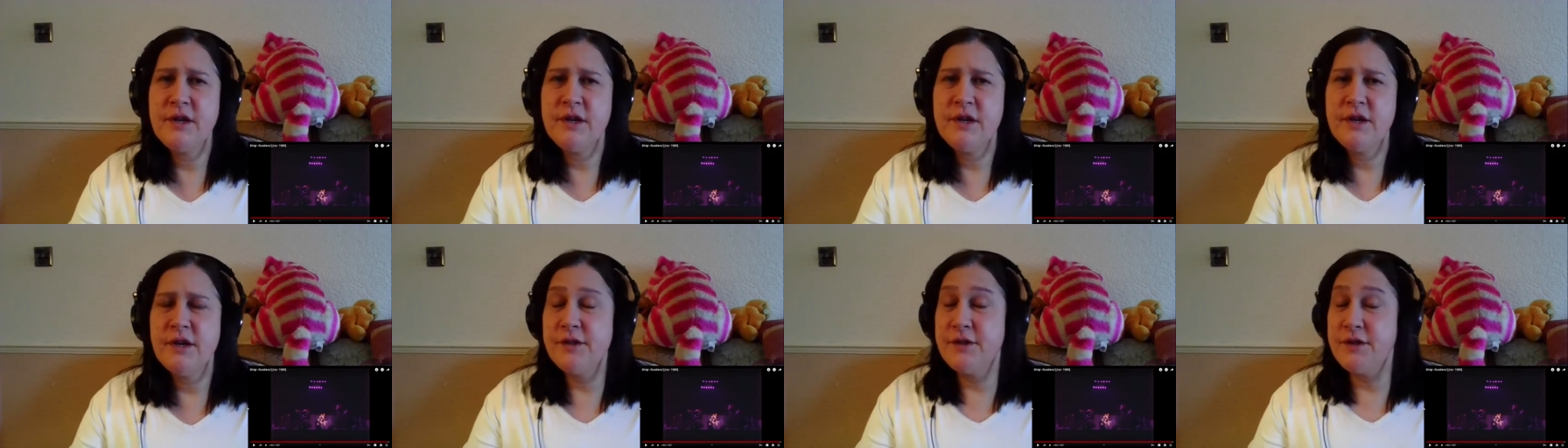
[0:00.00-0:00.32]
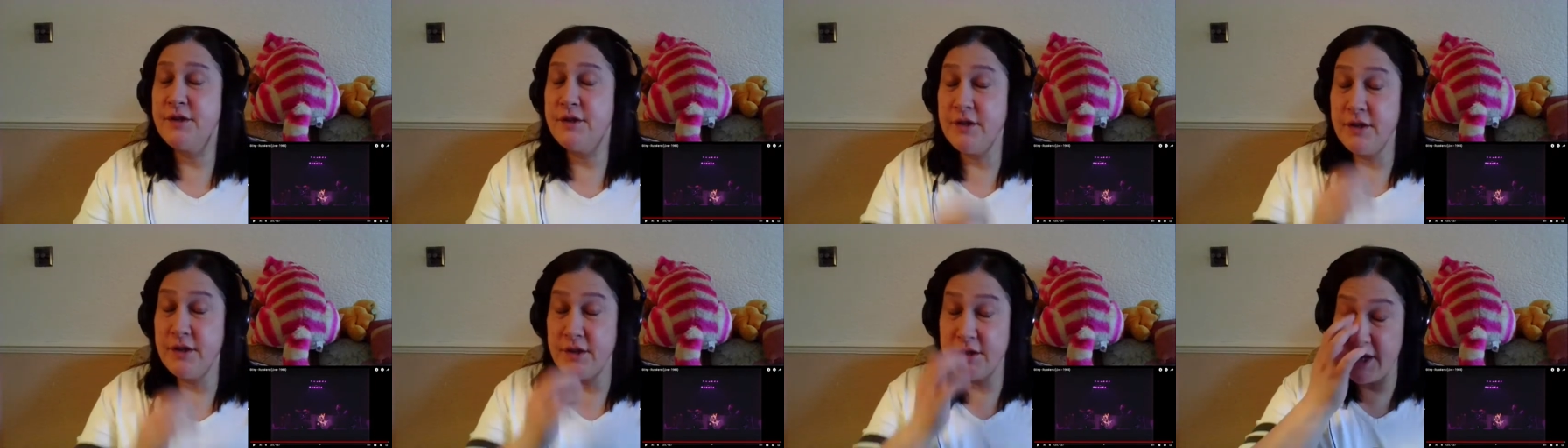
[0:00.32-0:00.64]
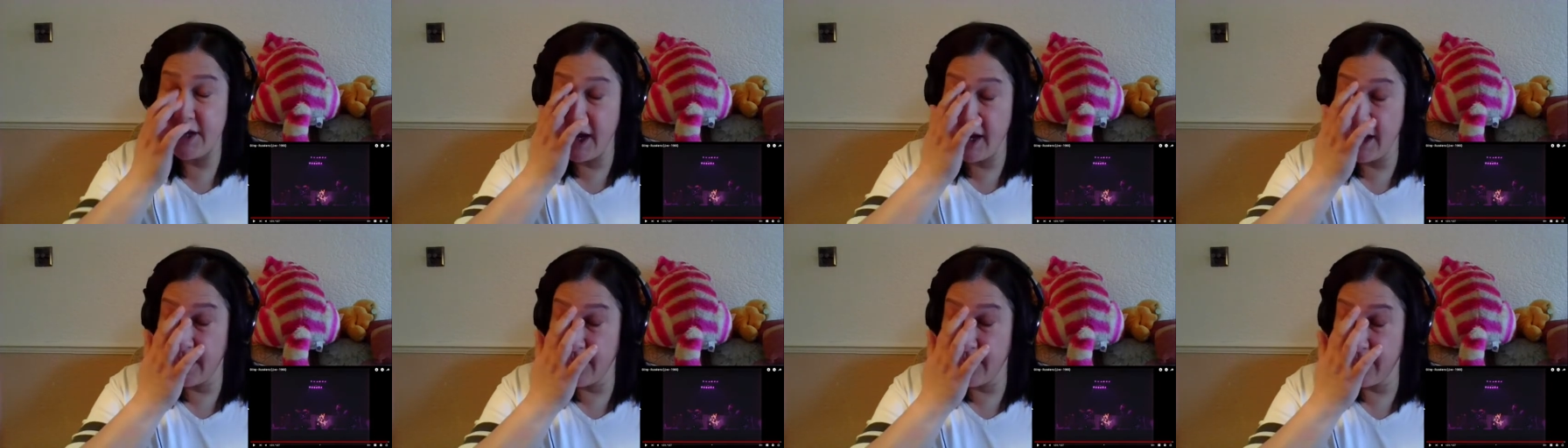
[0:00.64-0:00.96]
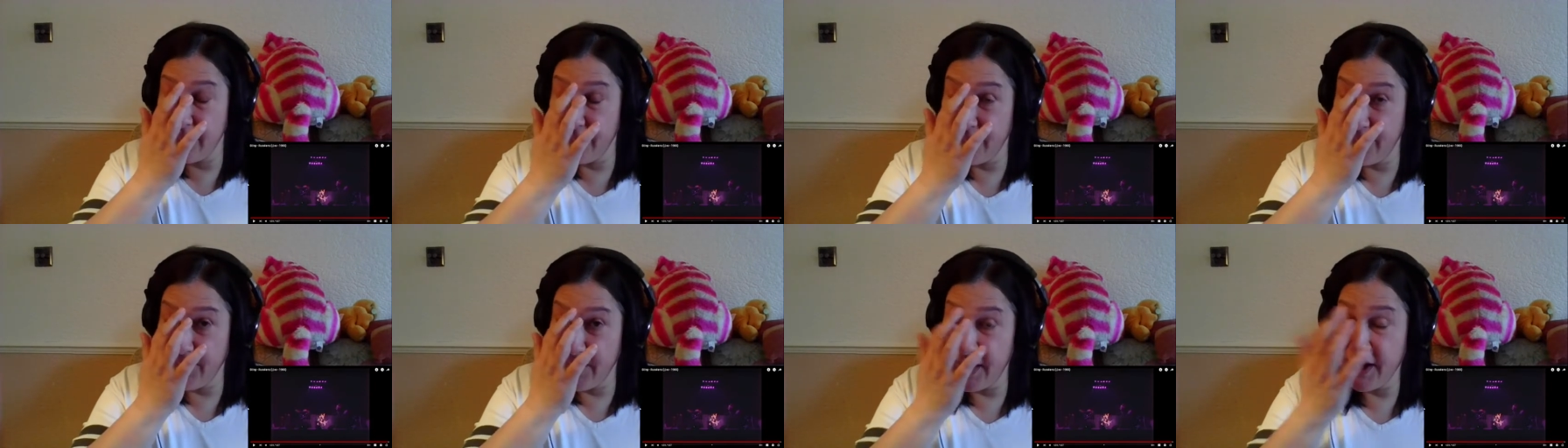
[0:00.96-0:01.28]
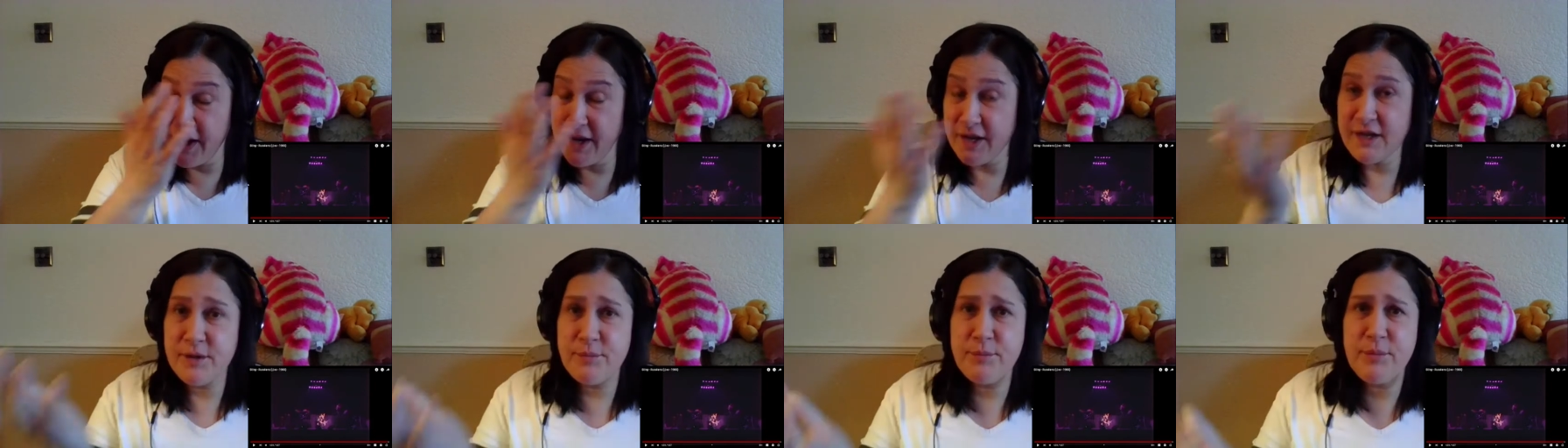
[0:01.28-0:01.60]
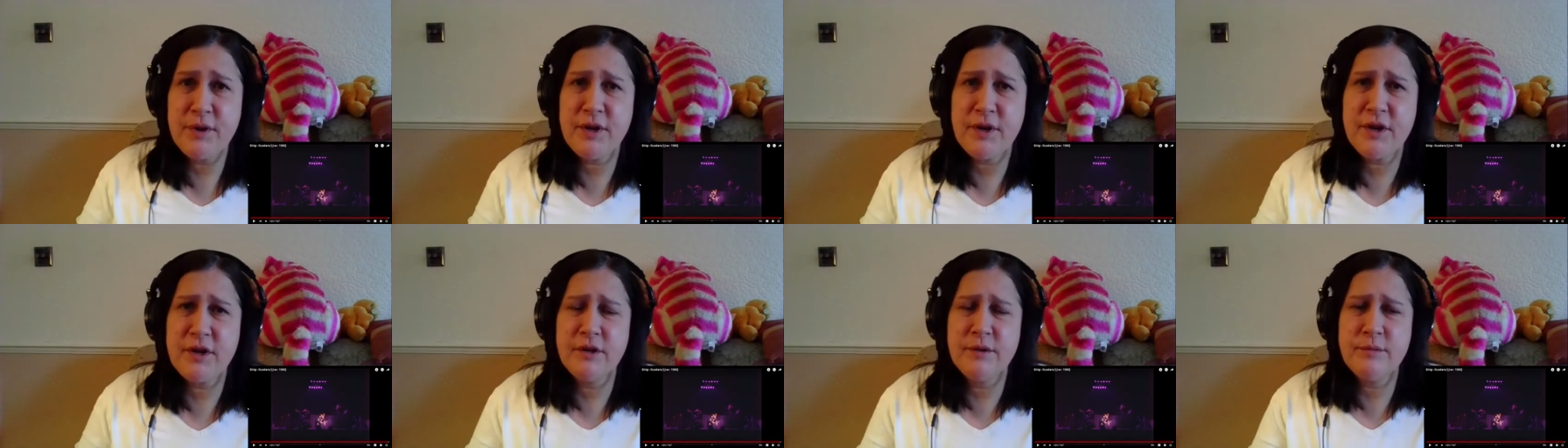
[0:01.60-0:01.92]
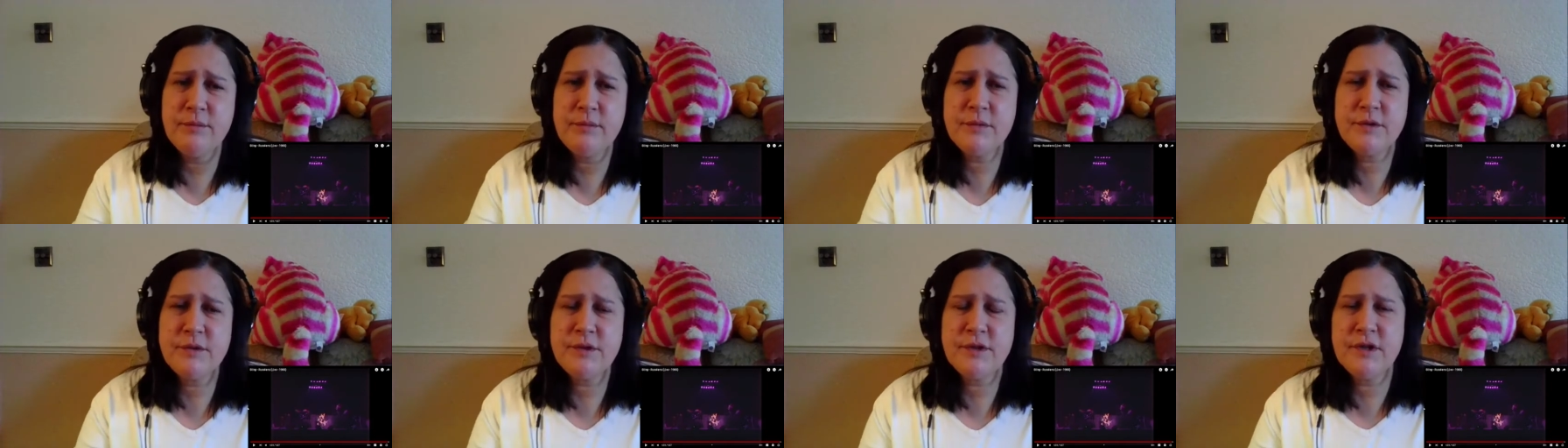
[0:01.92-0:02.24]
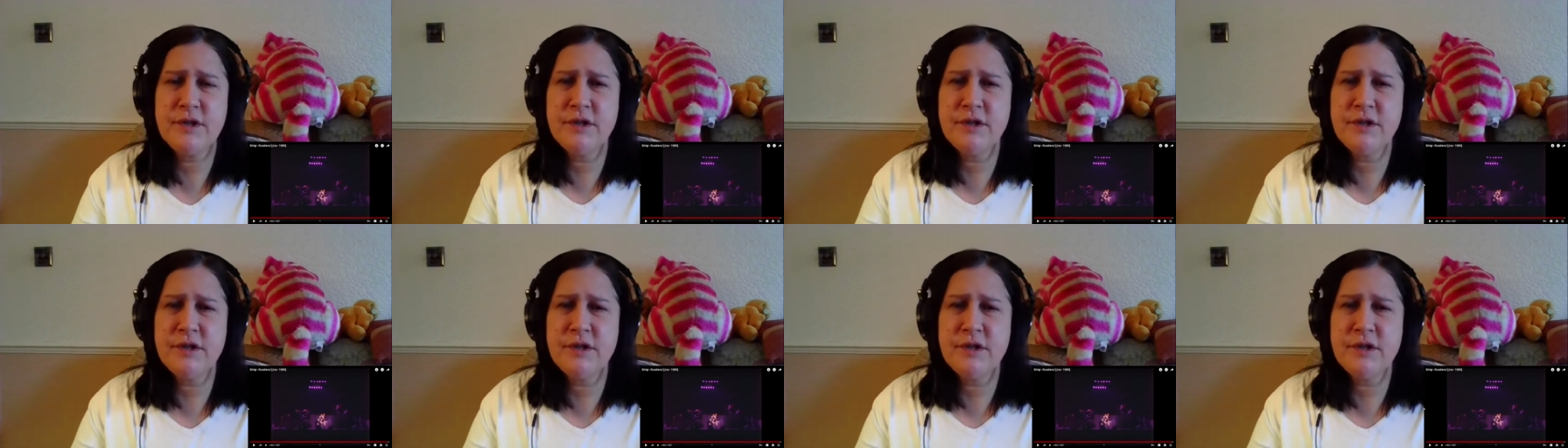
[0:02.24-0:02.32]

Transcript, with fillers: as soon as they invade, it becomes